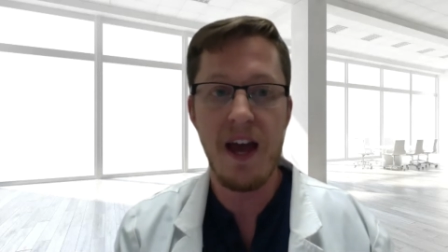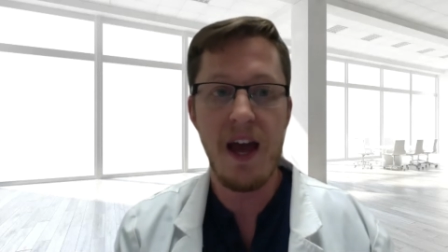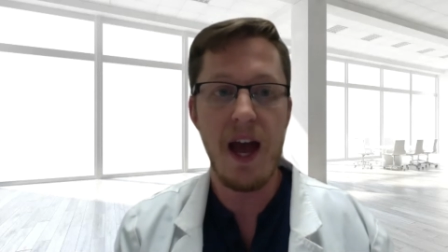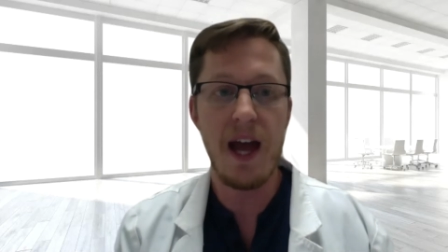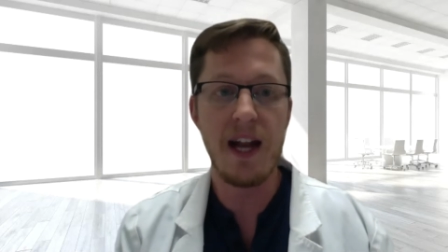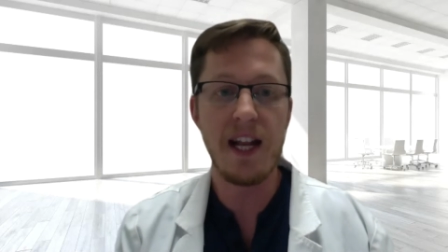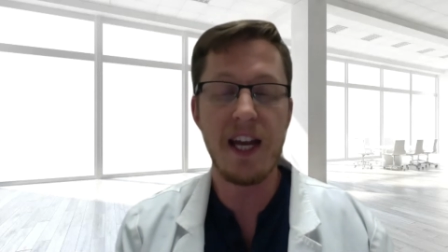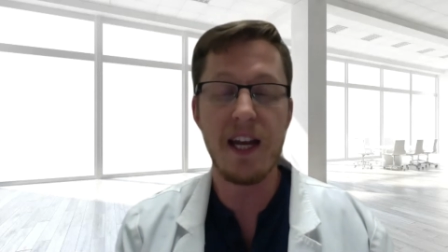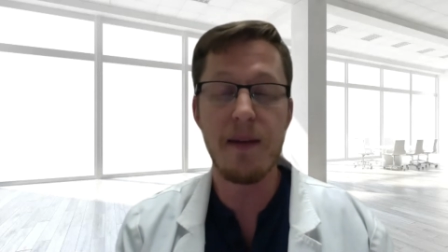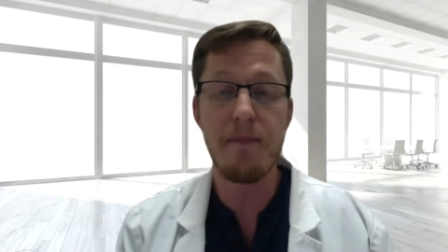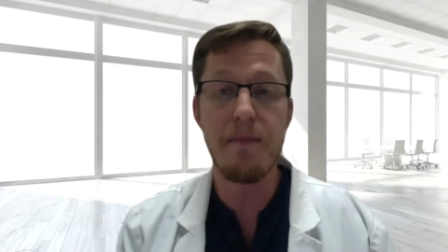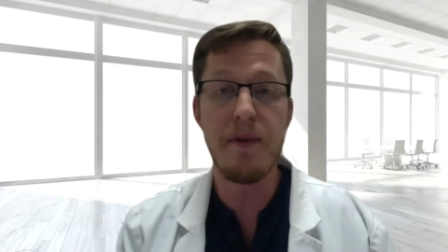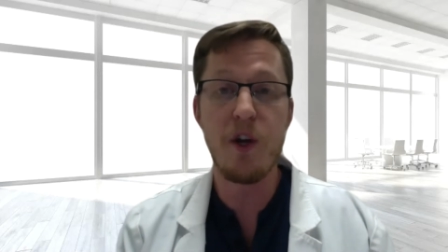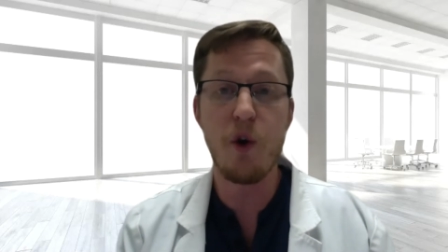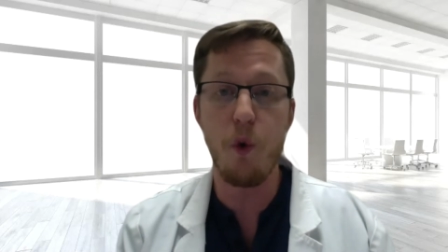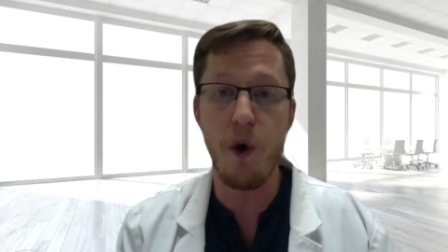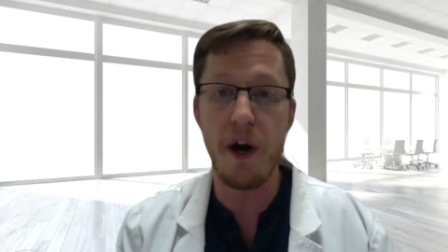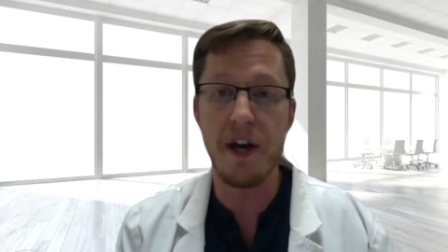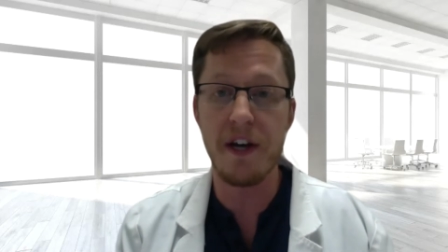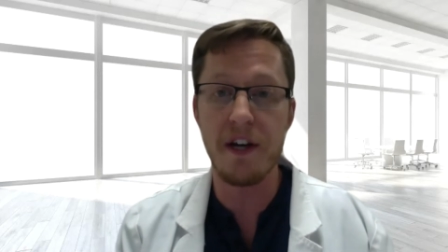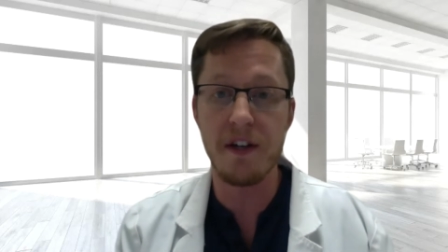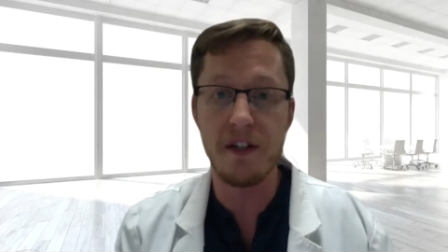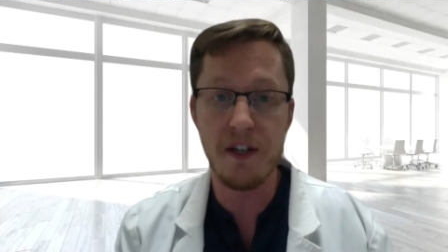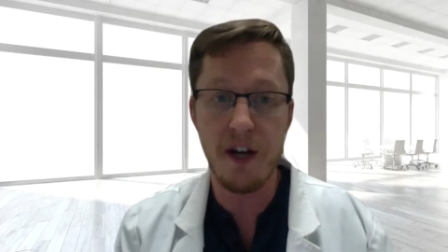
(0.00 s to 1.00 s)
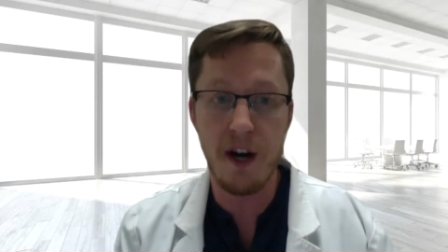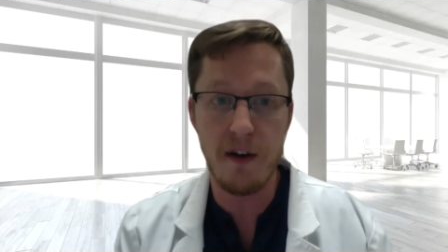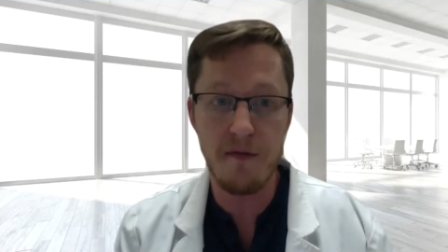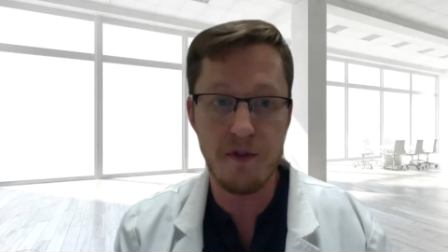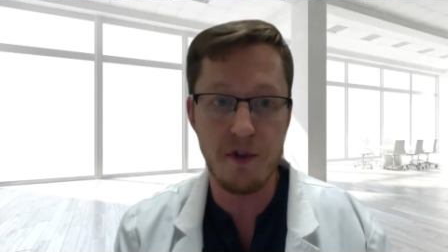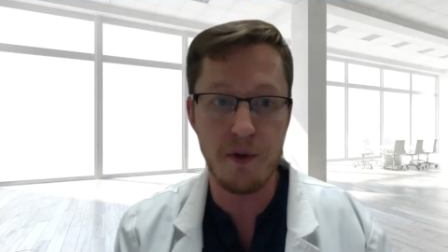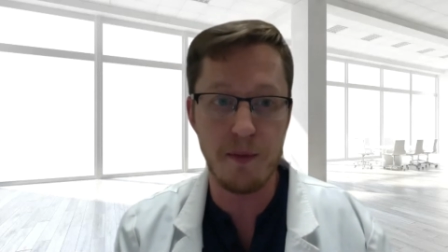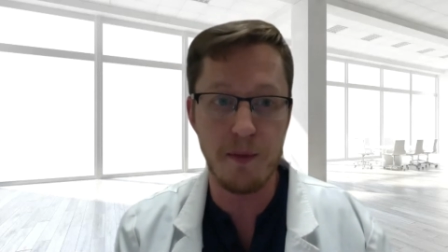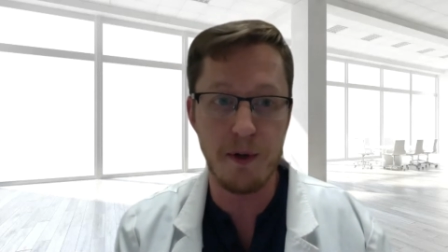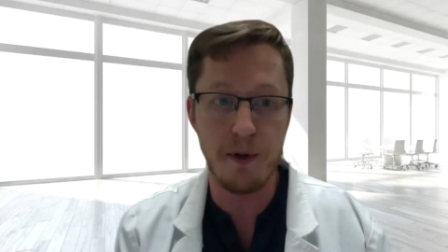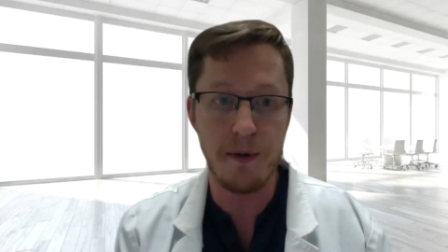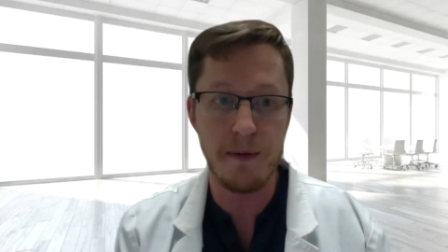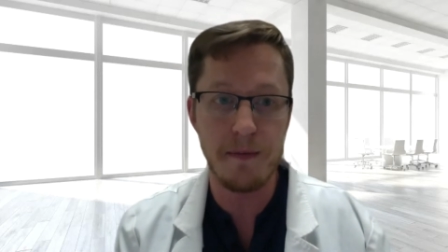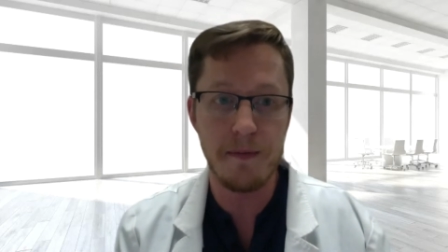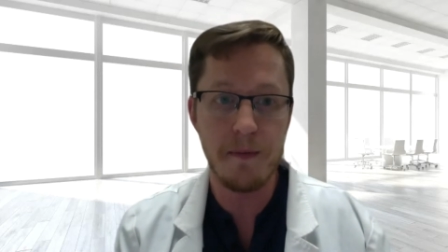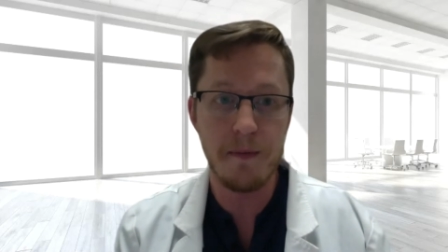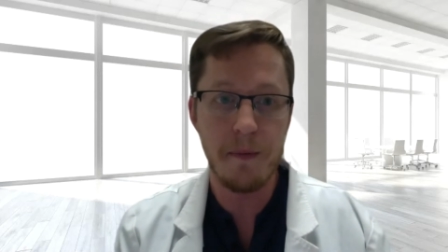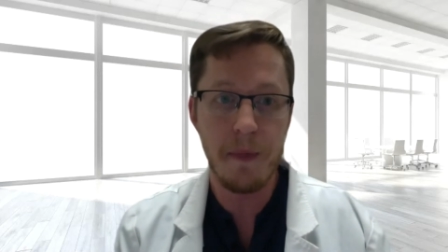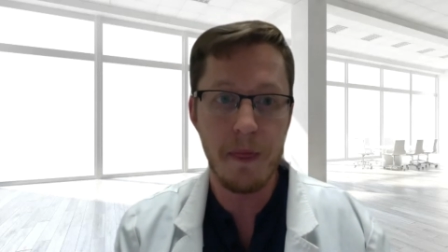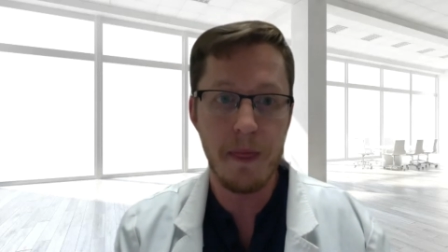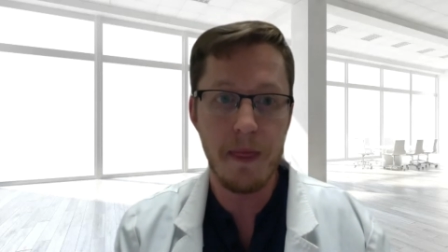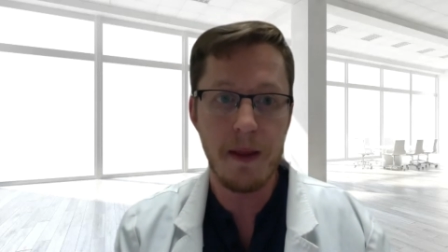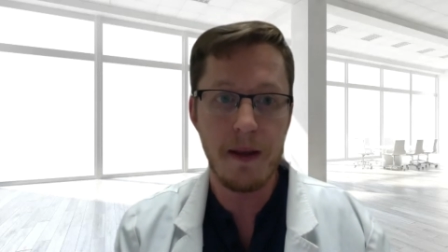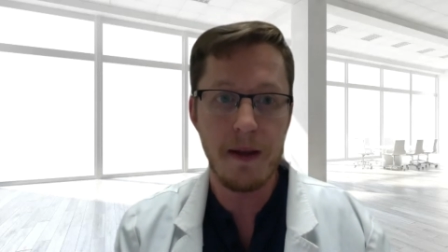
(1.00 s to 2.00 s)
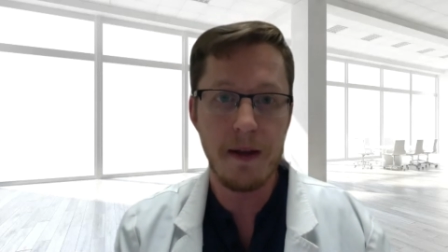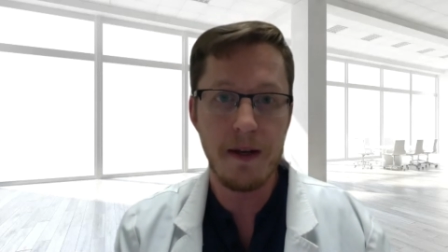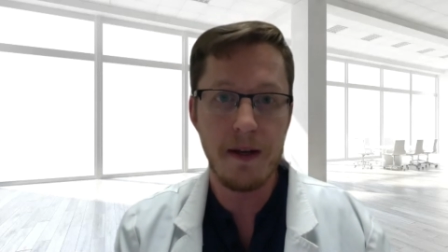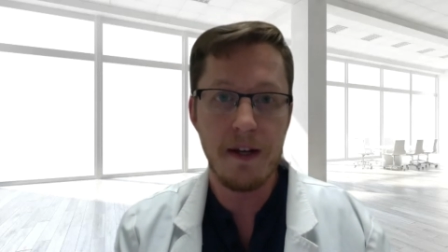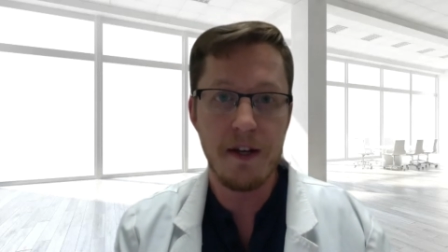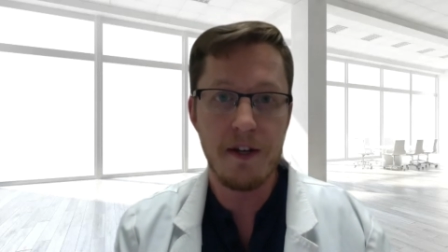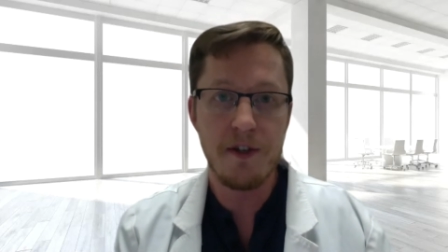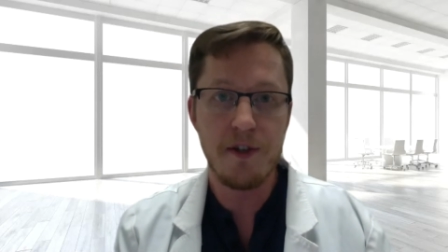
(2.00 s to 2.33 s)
and can be quite uncomfortable.